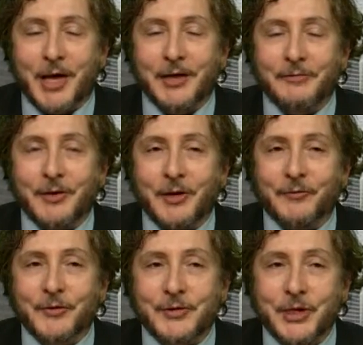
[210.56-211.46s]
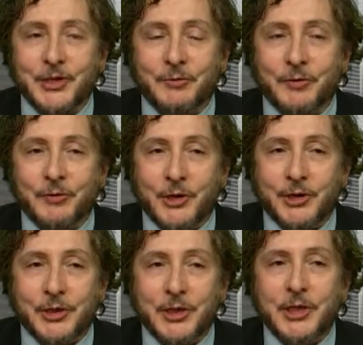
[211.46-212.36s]
kind of a confrontation with
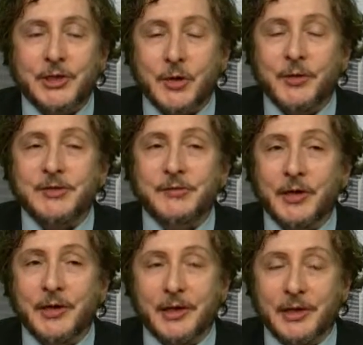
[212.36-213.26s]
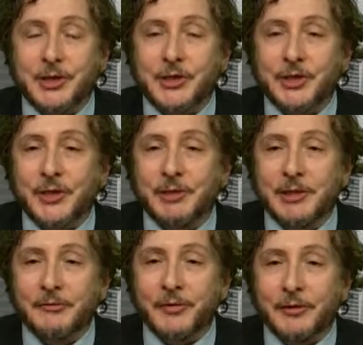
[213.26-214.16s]
Russia. So it's
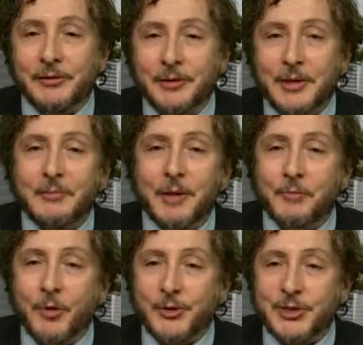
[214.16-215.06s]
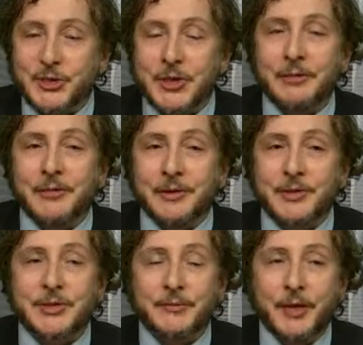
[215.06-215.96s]
extremely difficult. But more
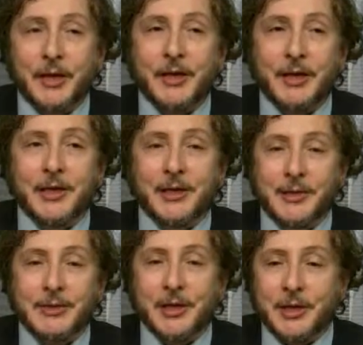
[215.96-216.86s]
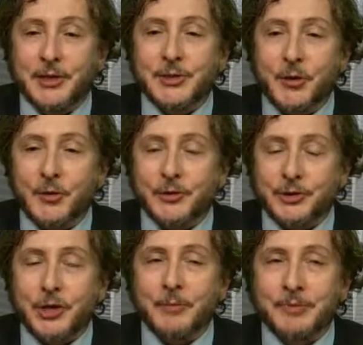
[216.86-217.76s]
serious is
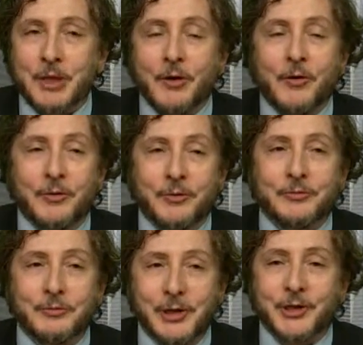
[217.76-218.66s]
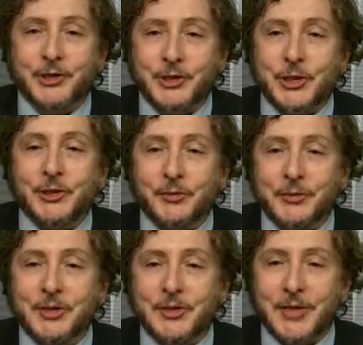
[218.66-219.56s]
Trump's own military
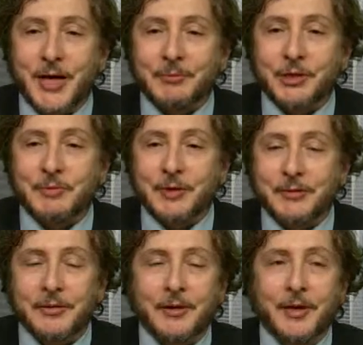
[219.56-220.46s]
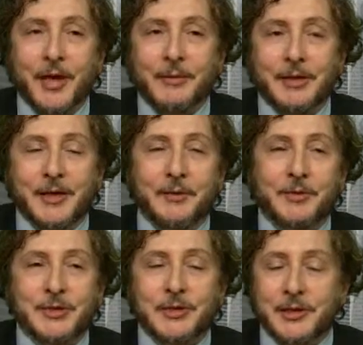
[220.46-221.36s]
security establishment. I mean, there
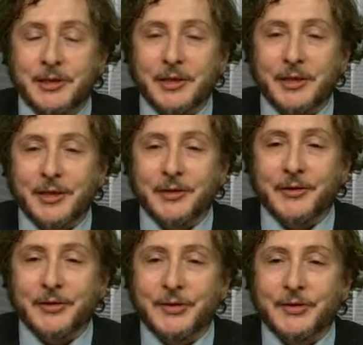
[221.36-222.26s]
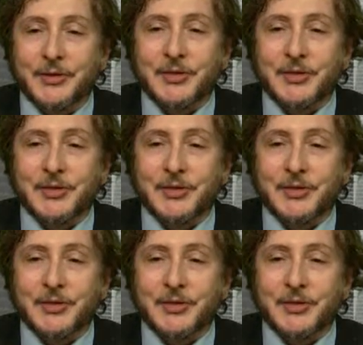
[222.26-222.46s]
was the